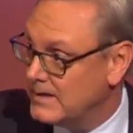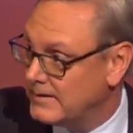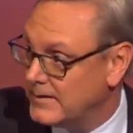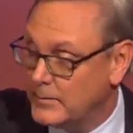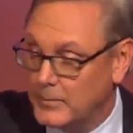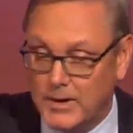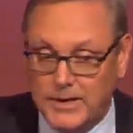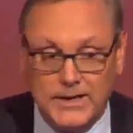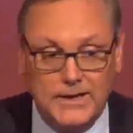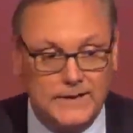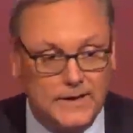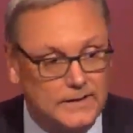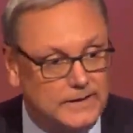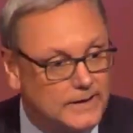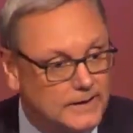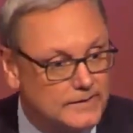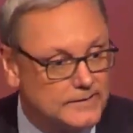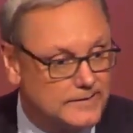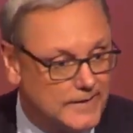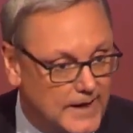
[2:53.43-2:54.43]
the money that
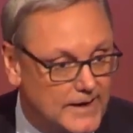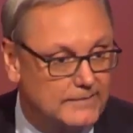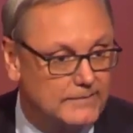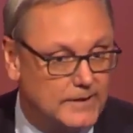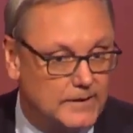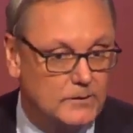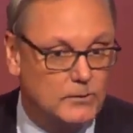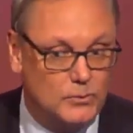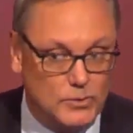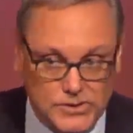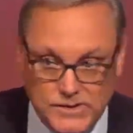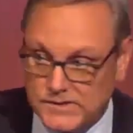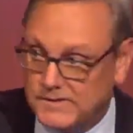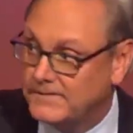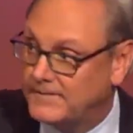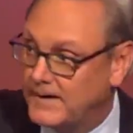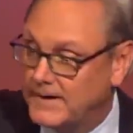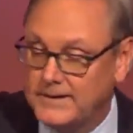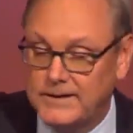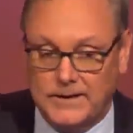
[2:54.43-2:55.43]
Nick's saving, which is
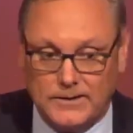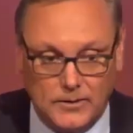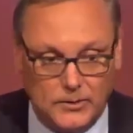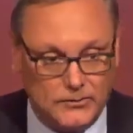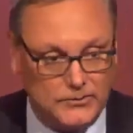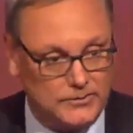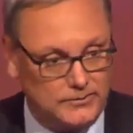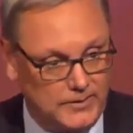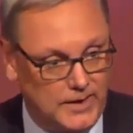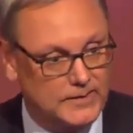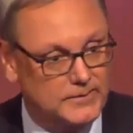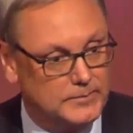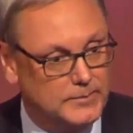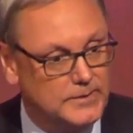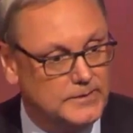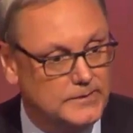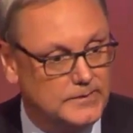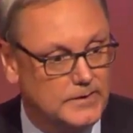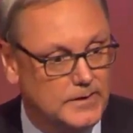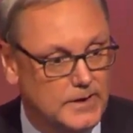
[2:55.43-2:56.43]
funding those
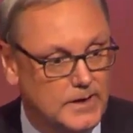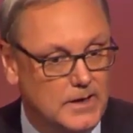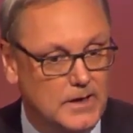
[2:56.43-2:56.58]
investments,